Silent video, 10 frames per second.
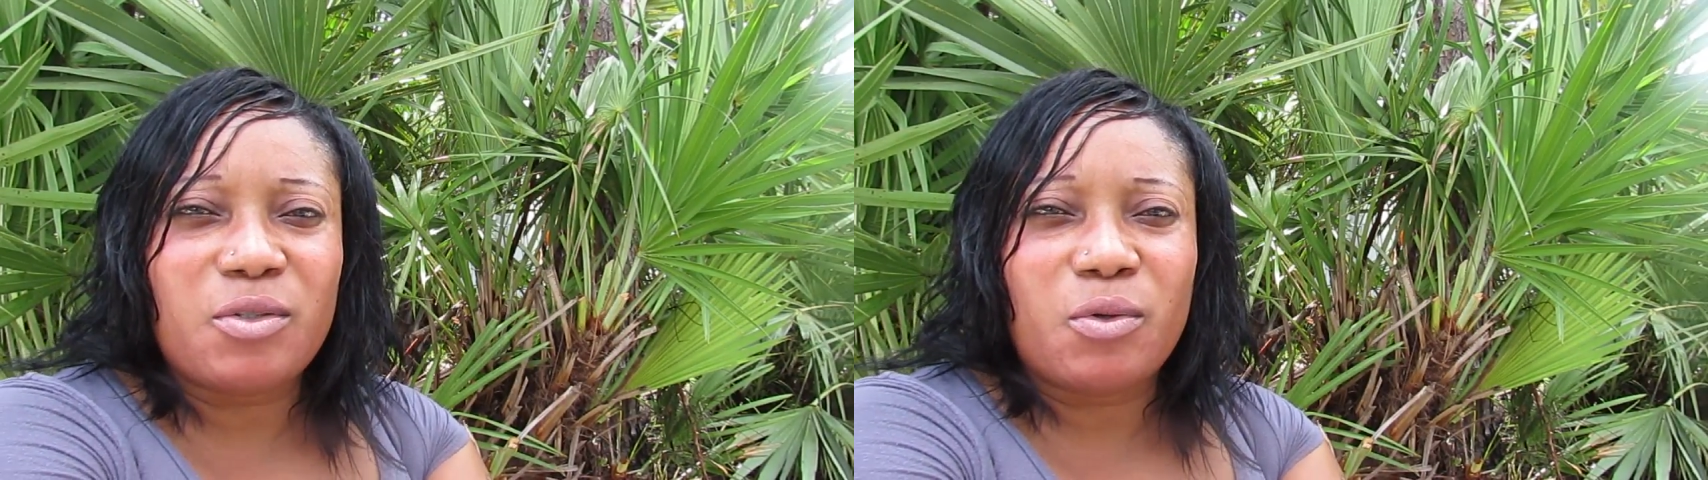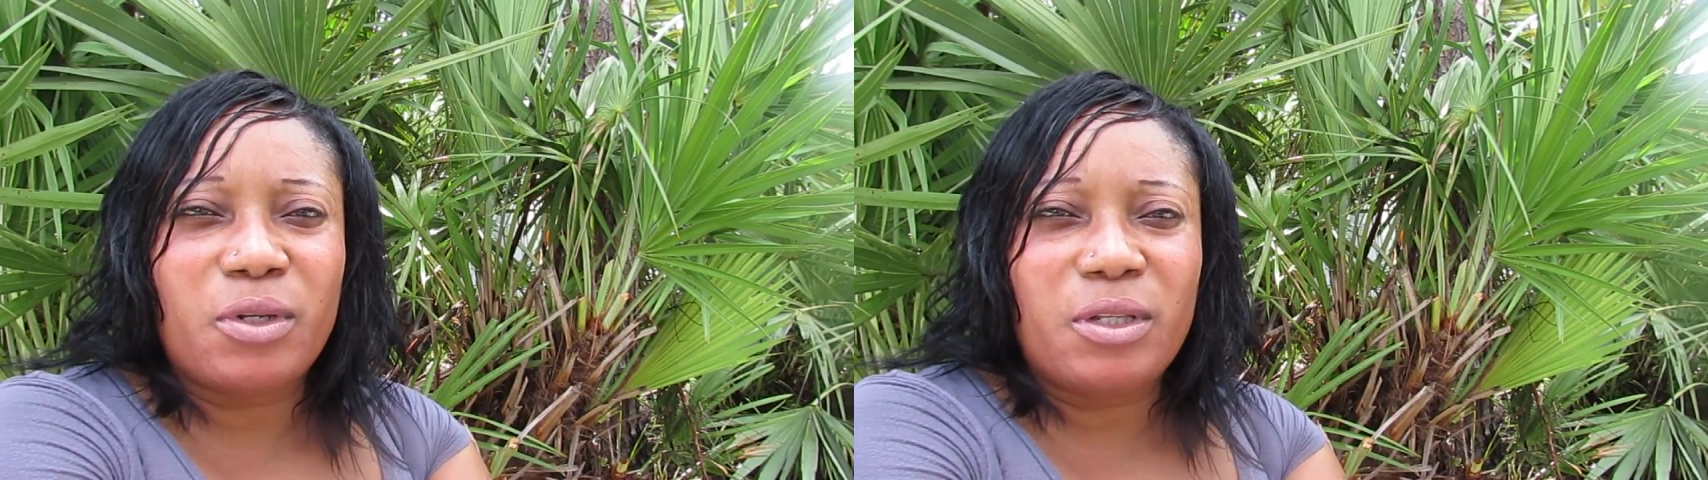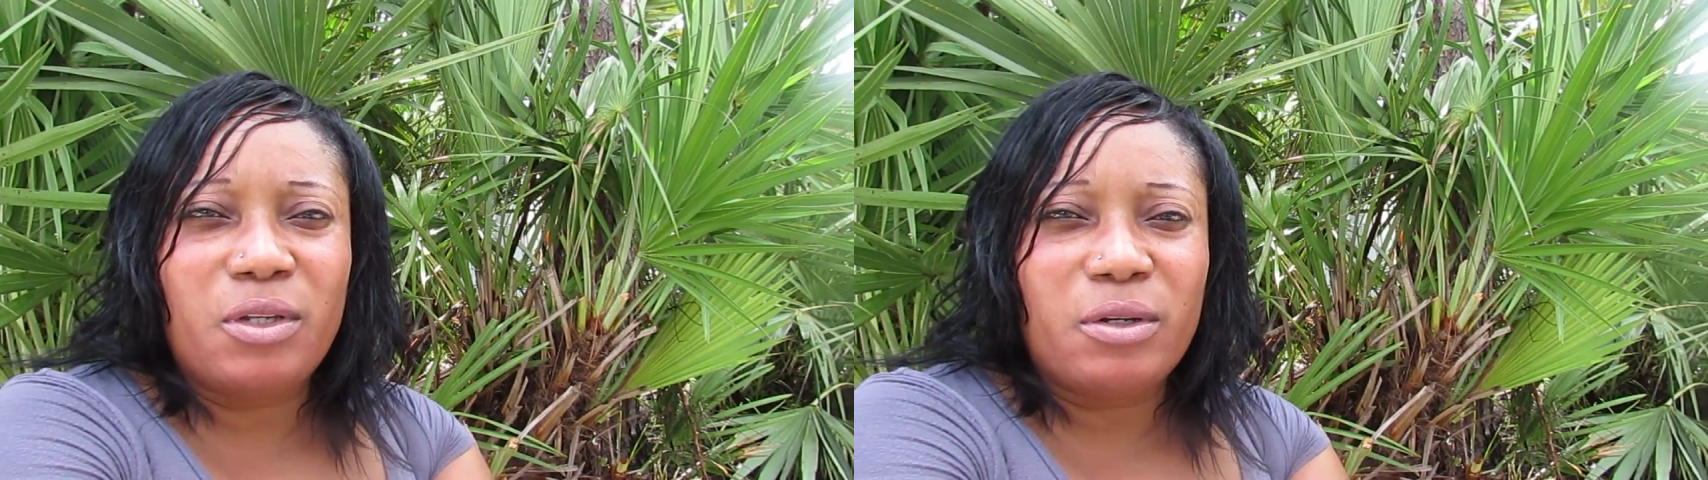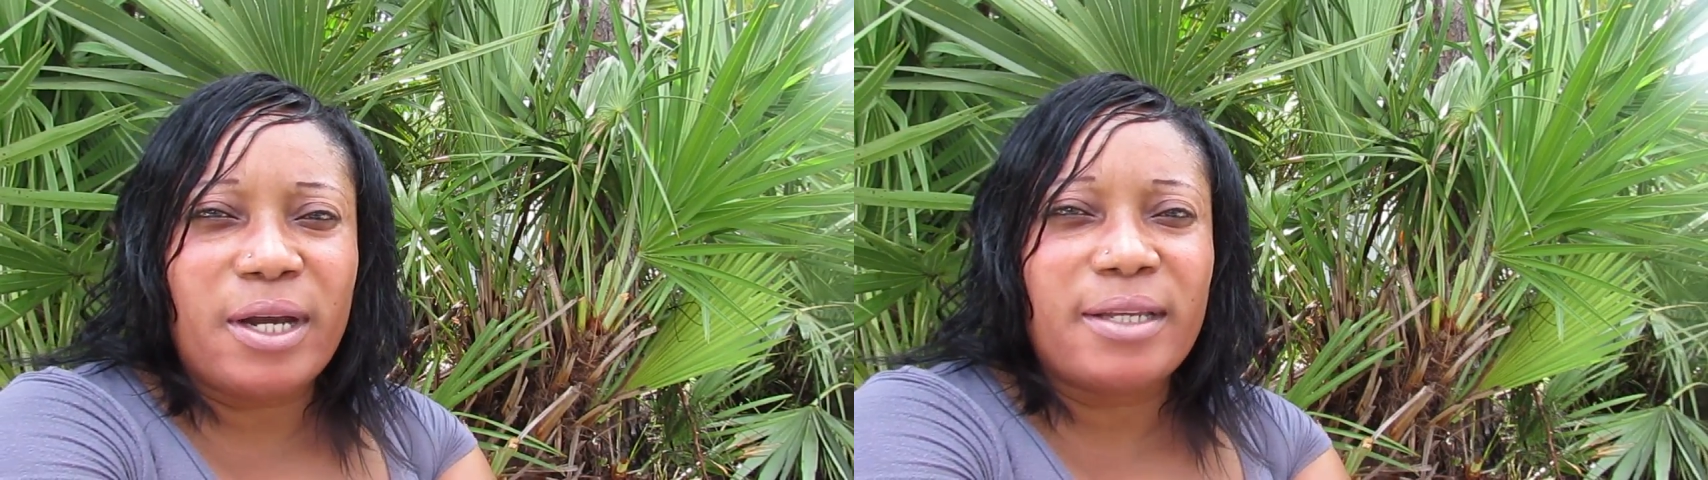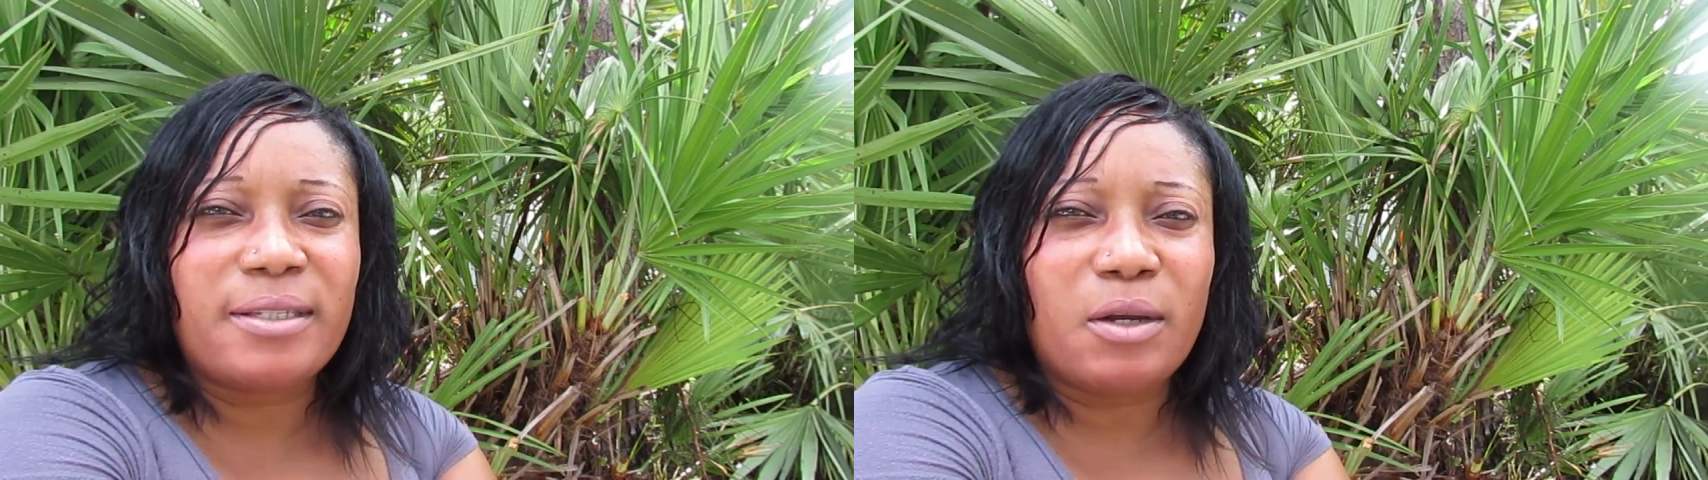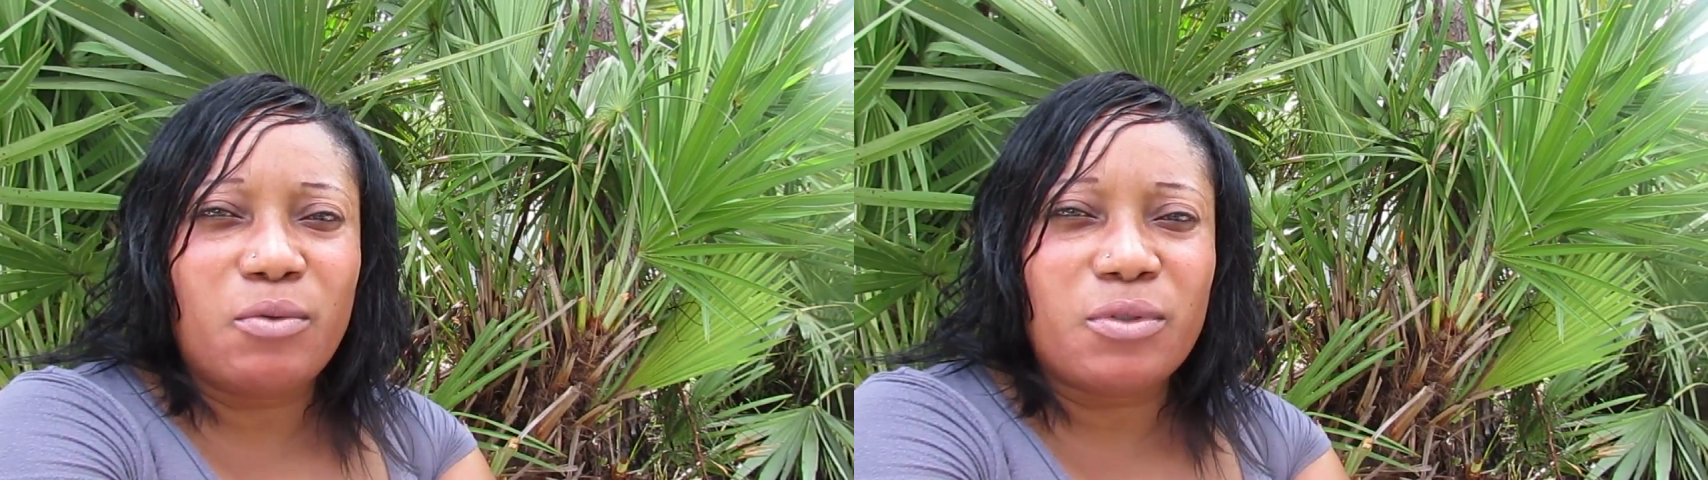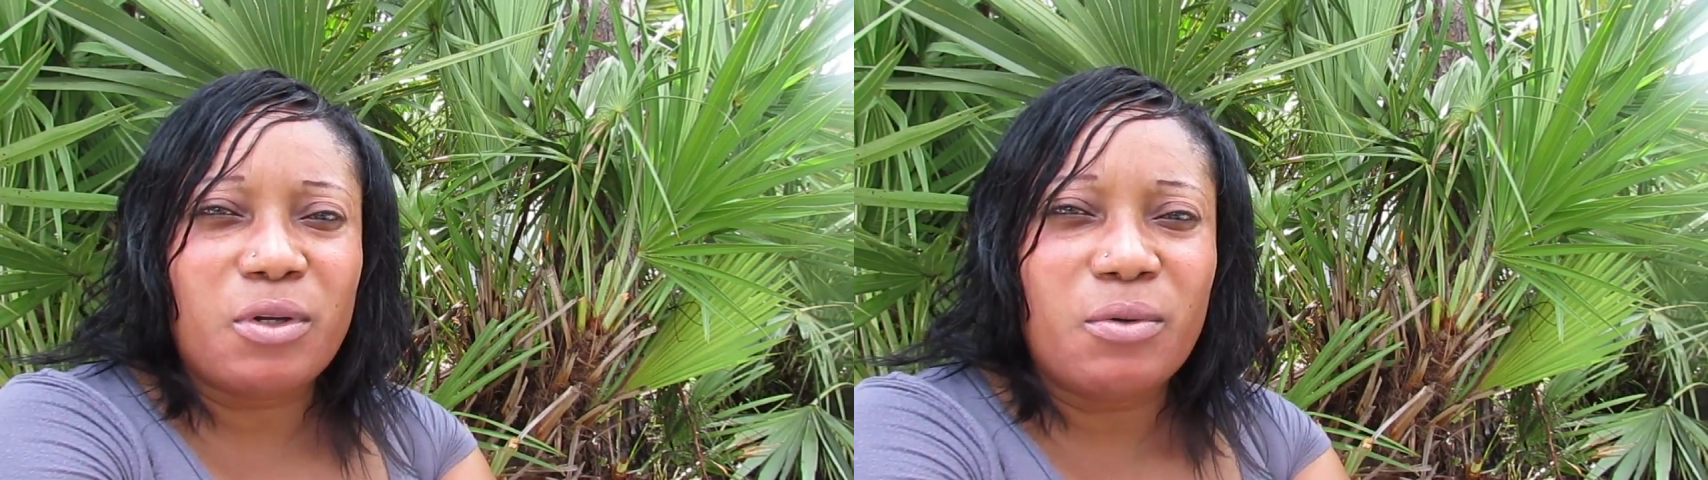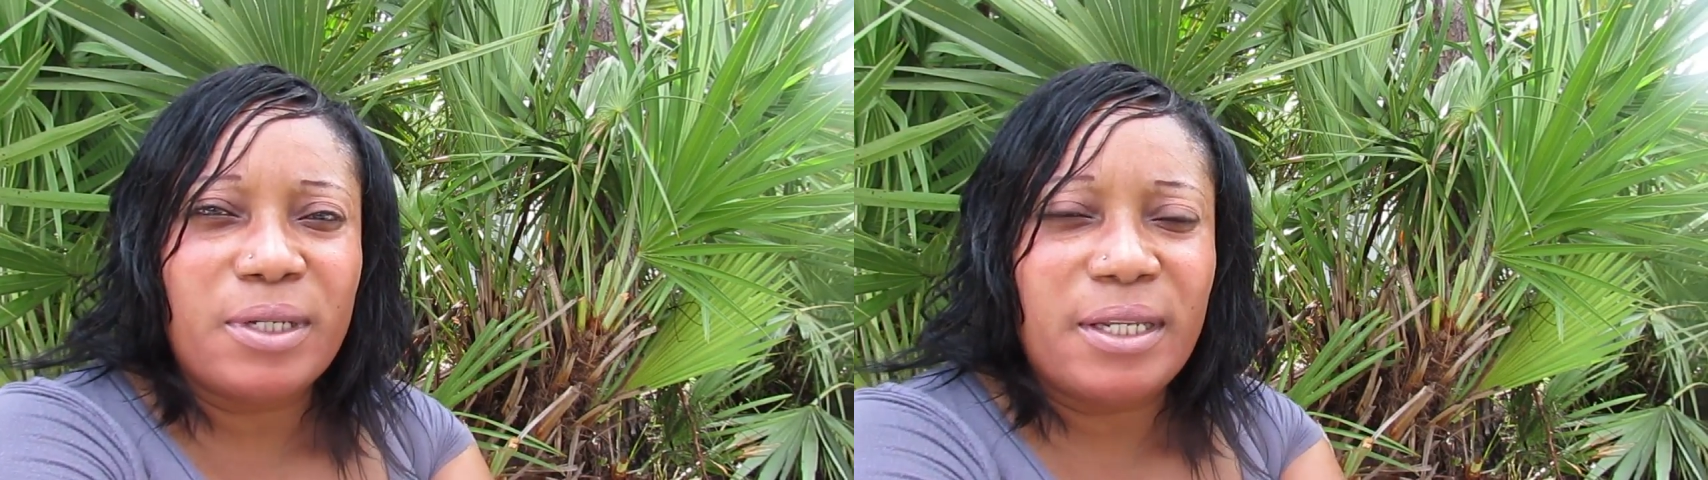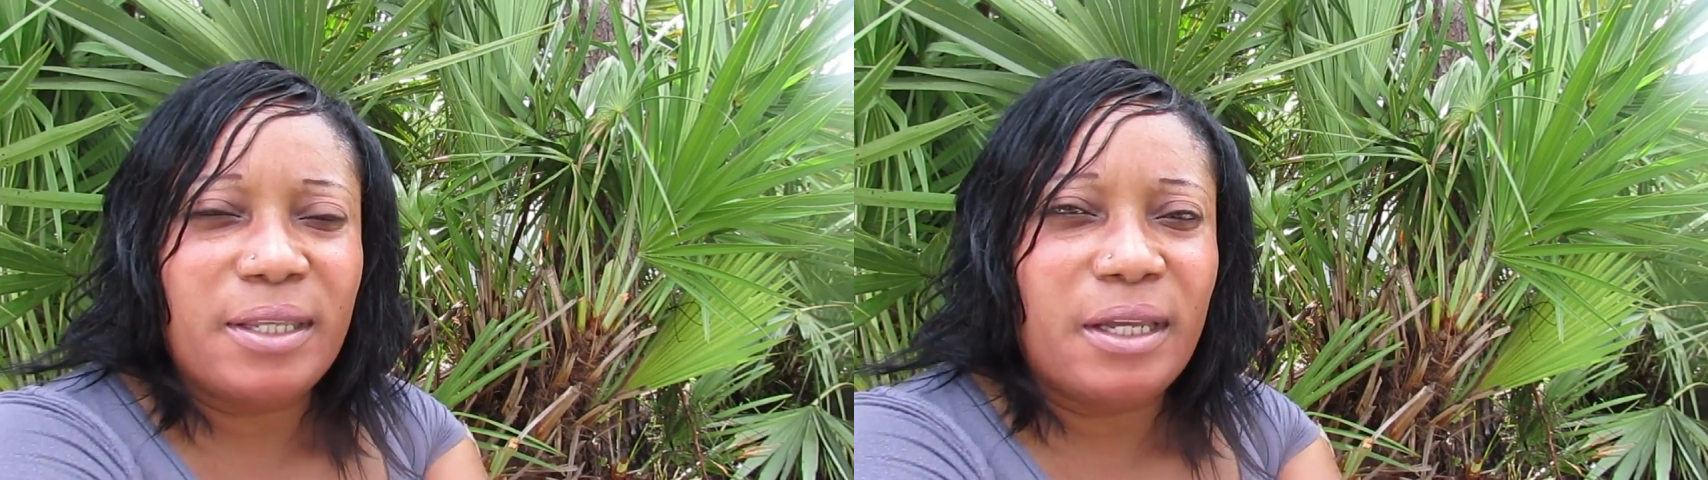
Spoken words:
So you guys that who's going in